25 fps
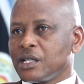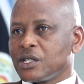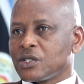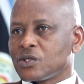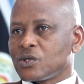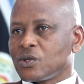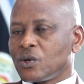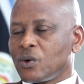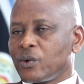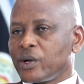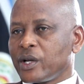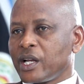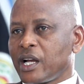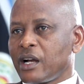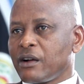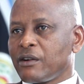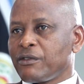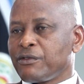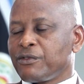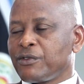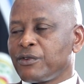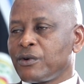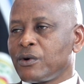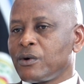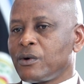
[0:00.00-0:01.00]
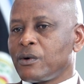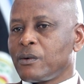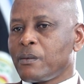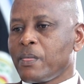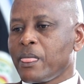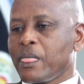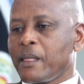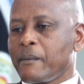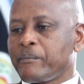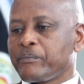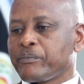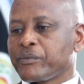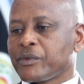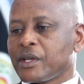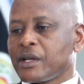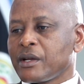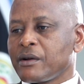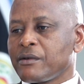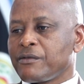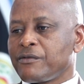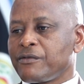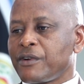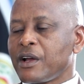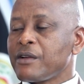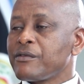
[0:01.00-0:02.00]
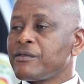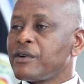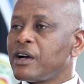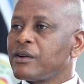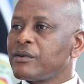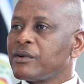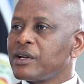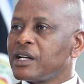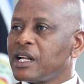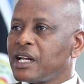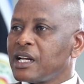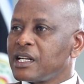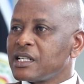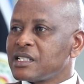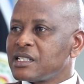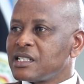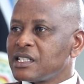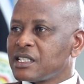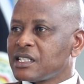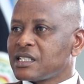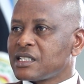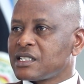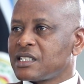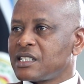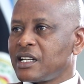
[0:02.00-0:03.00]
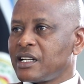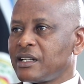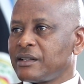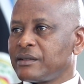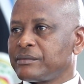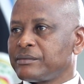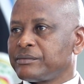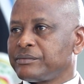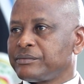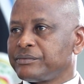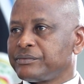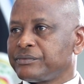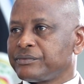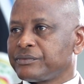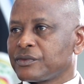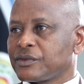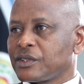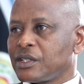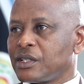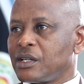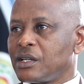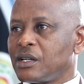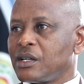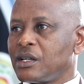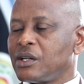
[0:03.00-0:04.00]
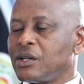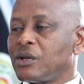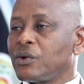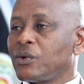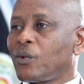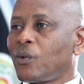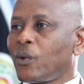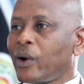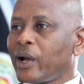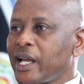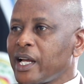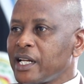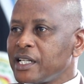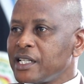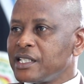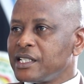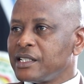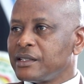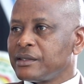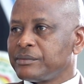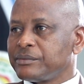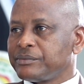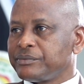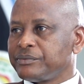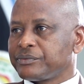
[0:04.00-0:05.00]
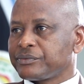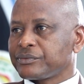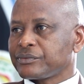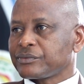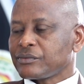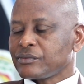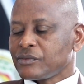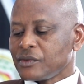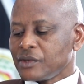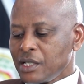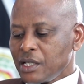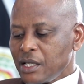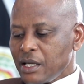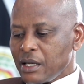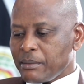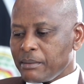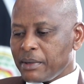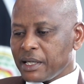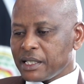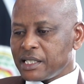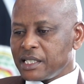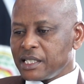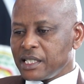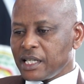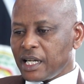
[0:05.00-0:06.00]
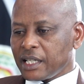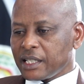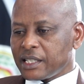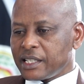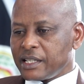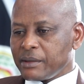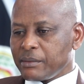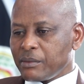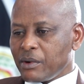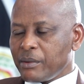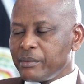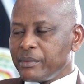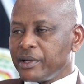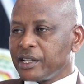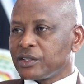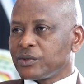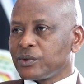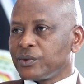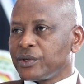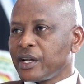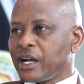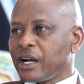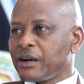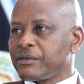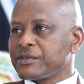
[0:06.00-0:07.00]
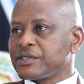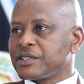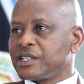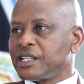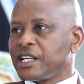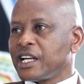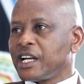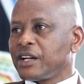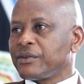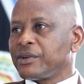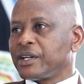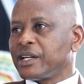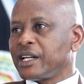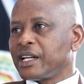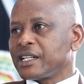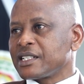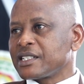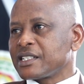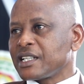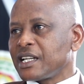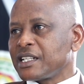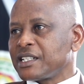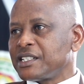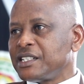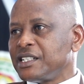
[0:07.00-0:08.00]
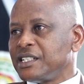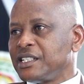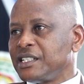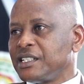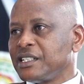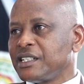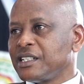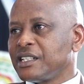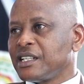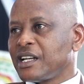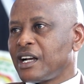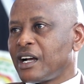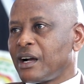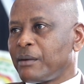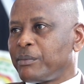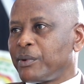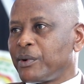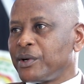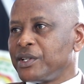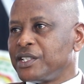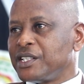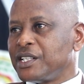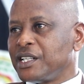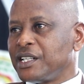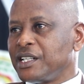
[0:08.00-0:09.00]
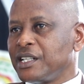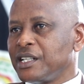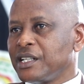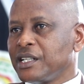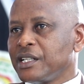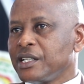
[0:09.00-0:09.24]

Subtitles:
So we have 560 required, but at the moment we have 313 appointed.